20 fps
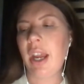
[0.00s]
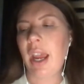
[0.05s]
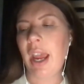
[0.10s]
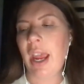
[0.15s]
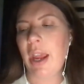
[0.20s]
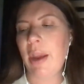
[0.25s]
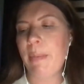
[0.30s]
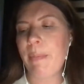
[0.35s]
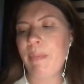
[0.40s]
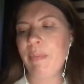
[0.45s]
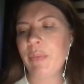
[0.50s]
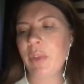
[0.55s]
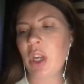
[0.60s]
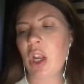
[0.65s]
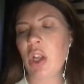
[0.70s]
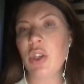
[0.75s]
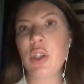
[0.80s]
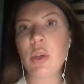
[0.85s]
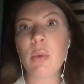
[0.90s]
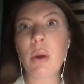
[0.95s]
And
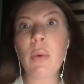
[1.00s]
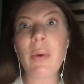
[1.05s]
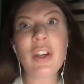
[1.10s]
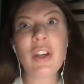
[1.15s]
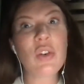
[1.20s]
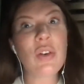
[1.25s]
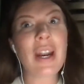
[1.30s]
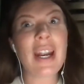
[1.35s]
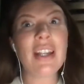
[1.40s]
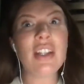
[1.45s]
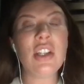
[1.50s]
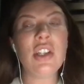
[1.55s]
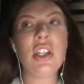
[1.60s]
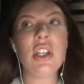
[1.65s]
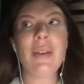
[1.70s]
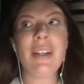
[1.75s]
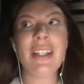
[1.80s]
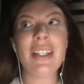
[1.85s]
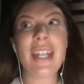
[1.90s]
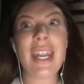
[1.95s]
so what we tried to do
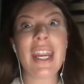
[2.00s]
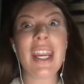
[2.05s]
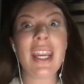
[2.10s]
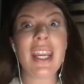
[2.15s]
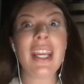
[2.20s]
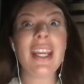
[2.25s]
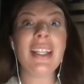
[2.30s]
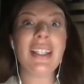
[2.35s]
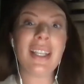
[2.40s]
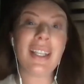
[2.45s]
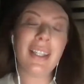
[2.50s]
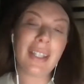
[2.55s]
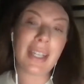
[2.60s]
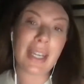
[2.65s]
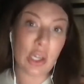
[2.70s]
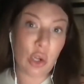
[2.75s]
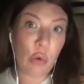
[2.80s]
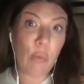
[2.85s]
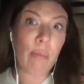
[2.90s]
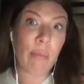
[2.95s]
is take
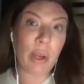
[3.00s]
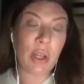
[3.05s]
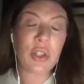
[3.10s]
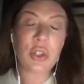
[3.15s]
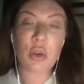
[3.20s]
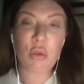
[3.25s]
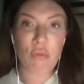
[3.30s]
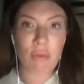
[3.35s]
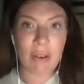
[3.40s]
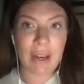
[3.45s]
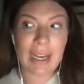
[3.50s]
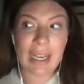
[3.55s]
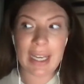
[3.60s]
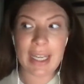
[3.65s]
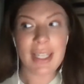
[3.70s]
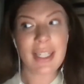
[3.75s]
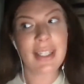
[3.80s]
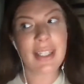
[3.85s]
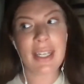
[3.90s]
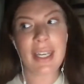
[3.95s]
existing numbers, so
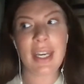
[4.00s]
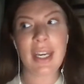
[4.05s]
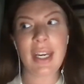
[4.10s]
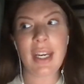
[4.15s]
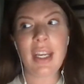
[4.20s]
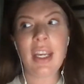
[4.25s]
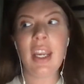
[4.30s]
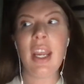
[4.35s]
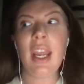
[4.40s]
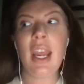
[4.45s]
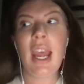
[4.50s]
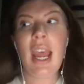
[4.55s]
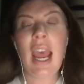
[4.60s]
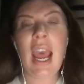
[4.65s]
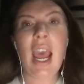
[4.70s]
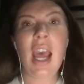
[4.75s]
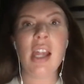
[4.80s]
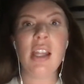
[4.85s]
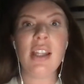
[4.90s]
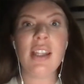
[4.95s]
realistic,
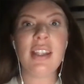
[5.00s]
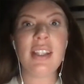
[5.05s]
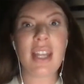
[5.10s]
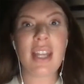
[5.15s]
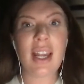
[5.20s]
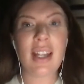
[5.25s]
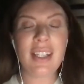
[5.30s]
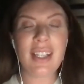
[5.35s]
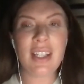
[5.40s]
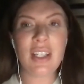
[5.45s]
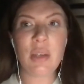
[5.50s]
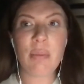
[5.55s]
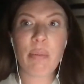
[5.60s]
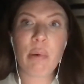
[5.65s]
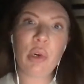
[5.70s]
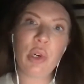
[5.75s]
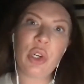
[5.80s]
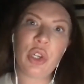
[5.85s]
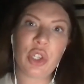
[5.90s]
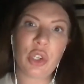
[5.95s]
and started to
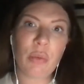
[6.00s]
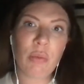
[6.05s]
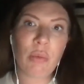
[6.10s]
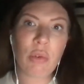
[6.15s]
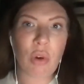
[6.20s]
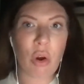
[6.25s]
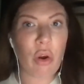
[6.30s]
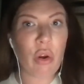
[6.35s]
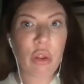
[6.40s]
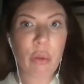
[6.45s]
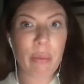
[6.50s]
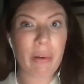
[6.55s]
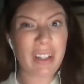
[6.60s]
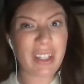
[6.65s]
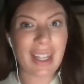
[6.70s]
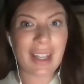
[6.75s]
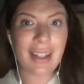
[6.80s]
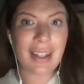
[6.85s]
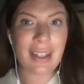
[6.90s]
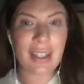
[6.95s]
push some growth
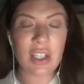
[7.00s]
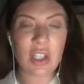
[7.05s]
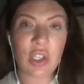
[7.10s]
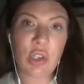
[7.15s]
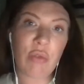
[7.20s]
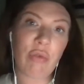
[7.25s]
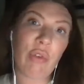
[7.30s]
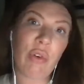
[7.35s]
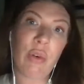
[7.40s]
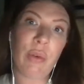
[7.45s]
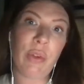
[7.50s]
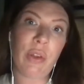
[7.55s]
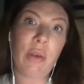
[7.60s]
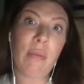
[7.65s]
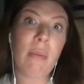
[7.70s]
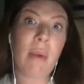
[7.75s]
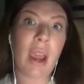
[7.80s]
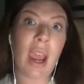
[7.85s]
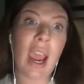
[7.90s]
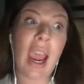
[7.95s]
percentages through
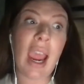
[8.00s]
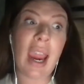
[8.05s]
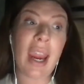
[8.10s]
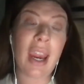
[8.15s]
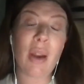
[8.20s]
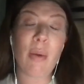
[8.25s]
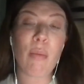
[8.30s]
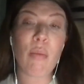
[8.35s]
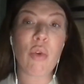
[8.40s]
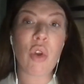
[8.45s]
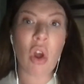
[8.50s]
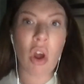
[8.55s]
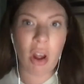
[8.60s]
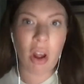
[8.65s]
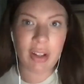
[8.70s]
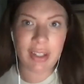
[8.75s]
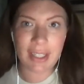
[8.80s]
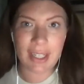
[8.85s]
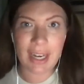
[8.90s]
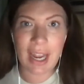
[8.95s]
them. I am
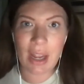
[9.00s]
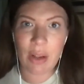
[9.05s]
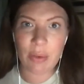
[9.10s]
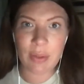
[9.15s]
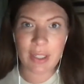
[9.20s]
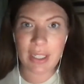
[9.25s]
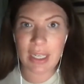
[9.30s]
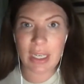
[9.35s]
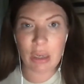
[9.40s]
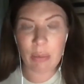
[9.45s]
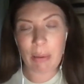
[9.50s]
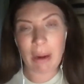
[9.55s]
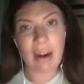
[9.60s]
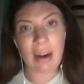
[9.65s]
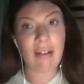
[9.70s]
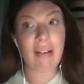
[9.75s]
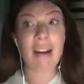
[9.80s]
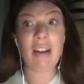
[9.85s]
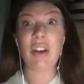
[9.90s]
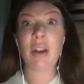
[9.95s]
not accounting
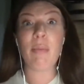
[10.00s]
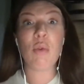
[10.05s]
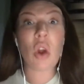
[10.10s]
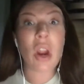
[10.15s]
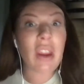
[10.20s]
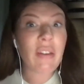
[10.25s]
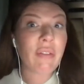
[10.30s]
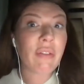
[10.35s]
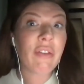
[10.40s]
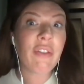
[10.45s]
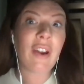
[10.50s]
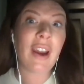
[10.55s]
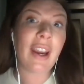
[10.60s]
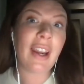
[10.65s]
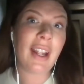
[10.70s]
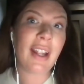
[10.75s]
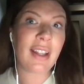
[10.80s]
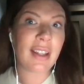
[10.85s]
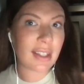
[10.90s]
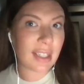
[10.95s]
background. I'm not even
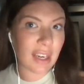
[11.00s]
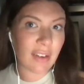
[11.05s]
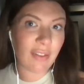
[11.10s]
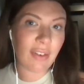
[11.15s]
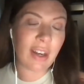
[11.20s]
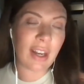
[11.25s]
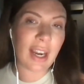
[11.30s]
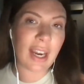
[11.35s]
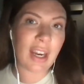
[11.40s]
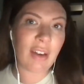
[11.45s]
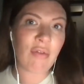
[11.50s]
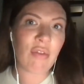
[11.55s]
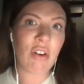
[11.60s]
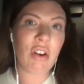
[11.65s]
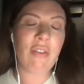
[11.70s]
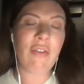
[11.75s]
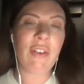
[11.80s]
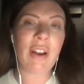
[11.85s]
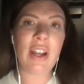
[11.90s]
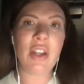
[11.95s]
finance, given I run
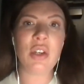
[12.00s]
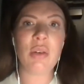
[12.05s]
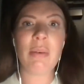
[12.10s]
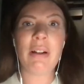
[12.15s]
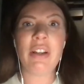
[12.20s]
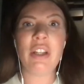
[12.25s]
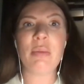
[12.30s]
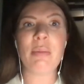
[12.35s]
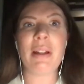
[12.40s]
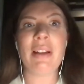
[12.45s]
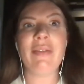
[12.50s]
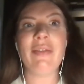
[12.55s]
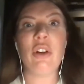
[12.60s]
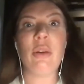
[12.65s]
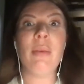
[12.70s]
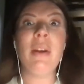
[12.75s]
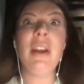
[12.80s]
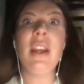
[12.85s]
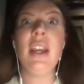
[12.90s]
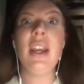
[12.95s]
a financial wellness
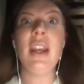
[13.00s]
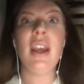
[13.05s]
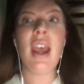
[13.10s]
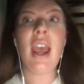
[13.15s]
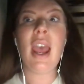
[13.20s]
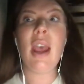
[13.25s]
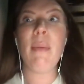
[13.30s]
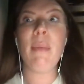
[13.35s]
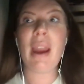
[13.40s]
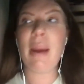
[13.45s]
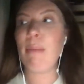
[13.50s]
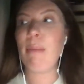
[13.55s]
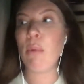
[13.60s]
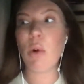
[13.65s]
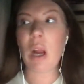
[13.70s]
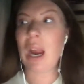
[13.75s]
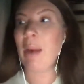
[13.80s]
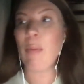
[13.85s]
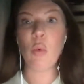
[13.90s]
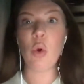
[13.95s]
platform.
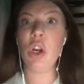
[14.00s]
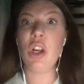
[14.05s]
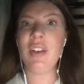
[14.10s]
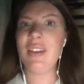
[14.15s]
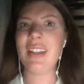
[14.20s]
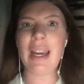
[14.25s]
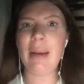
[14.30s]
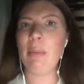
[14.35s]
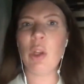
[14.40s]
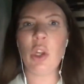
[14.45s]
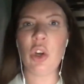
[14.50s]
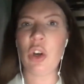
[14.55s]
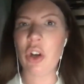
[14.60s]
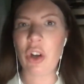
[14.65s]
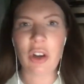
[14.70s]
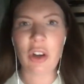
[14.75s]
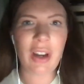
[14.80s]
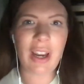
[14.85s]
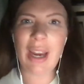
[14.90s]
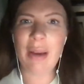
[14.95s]
I'm words, I'm
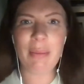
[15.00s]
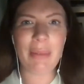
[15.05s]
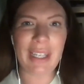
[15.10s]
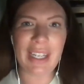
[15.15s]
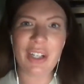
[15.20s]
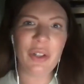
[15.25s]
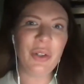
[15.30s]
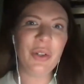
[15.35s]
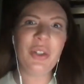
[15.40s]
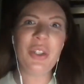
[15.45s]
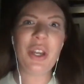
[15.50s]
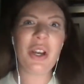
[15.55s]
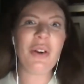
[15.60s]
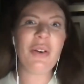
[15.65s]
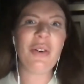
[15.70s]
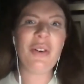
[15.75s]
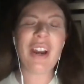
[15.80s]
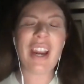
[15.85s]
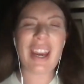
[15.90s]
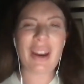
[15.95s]
law, I'm legal.
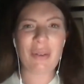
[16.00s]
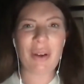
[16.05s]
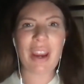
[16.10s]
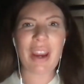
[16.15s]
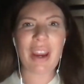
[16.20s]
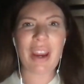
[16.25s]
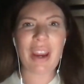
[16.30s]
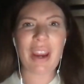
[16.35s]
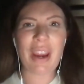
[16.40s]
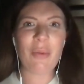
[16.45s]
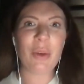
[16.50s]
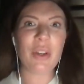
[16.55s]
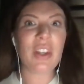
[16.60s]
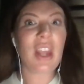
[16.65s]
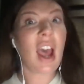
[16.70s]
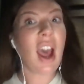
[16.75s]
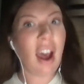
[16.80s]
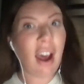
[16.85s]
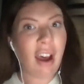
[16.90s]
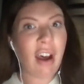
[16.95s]
So it was
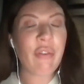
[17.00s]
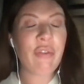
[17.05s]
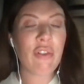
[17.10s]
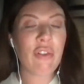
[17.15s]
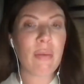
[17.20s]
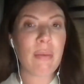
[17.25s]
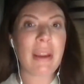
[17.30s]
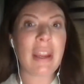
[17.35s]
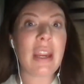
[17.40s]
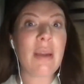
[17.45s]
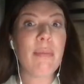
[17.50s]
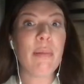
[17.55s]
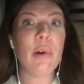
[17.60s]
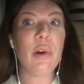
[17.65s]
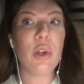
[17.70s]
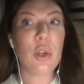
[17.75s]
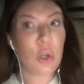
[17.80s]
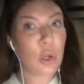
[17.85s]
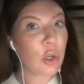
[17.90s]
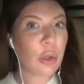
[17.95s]
hard for me,
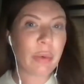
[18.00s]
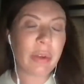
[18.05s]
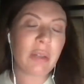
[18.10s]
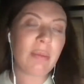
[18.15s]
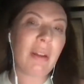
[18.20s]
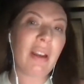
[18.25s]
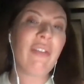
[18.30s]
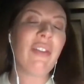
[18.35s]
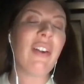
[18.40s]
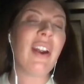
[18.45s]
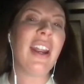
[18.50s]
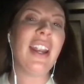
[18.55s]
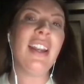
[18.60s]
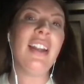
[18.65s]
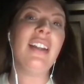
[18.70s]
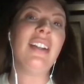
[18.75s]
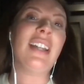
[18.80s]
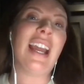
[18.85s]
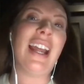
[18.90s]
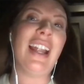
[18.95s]
but Google was my
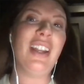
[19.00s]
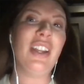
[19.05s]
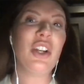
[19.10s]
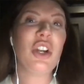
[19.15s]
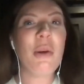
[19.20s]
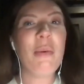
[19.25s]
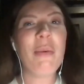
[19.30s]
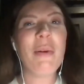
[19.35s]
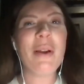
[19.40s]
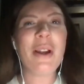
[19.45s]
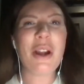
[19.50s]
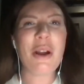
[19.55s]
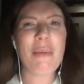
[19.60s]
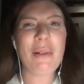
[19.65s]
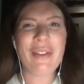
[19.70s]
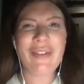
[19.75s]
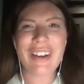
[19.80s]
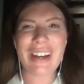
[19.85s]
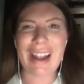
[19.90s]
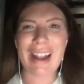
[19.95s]
friend, and a couple
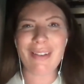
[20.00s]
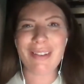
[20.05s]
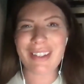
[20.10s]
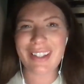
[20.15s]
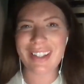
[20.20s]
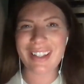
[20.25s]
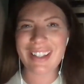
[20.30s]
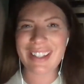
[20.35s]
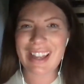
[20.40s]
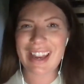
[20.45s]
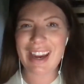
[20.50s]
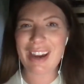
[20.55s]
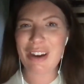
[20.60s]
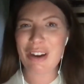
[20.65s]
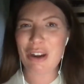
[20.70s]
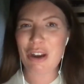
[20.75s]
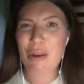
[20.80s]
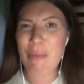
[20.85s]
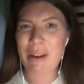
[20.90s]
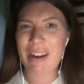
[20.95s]
of accountants like
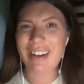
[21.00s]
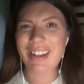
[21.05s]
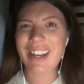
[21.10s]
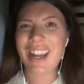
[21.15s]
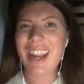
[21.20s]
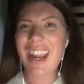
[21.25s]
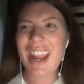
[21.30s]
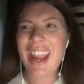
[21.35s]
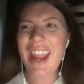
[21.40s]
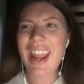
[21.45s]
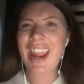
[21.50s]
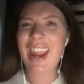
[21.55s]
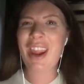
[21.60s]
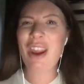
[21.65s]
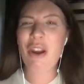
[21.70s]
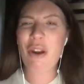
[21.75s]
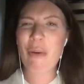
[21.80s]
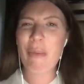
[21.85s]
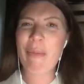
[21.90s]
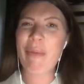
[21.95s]
Anoop had hit
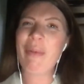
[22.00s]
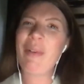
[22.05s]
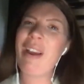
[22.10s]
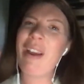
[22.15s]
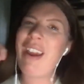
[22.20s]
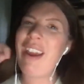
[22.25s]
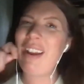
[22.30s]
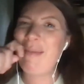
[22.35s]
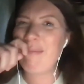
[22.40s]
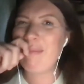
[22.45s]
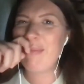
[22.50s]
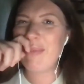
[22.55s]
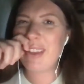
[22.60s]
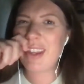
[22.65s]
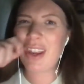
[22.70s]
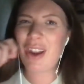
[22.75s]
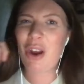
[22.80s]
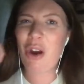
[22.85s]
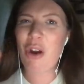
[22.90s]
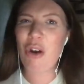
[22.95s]
up
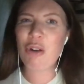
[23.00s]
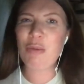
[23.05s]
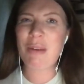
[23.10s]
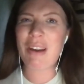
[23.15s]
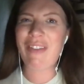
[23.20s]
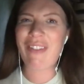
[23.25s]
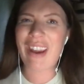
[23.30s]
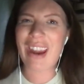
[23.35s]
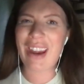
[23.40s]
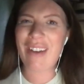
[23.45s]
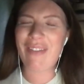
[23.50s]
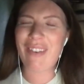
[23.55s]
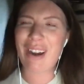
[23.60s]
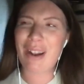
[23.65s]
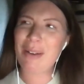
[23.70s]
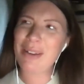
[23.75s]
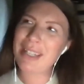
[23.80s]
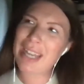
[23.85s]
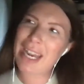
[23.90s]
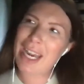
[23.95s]
that owed me a favor. And I
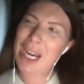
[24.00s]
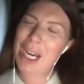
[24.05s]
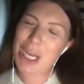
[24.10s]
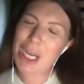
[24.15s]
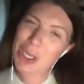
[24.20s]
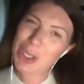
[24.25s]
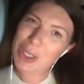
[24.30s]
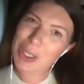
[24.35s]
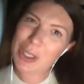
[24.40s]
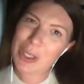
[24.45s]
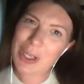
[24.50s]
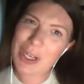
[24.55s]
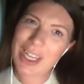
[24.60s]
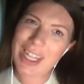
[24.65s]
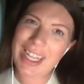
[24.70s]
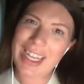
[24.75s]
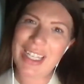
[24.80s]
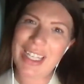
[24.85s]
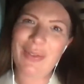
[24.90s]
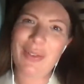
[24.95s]
was like, can you just look at
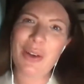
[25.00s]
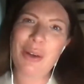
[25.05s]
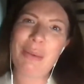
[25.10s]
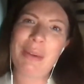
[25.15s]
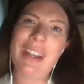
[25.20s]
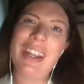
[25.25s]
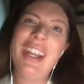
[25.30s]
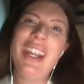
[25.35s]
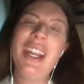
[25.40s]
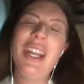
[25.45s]
this for me?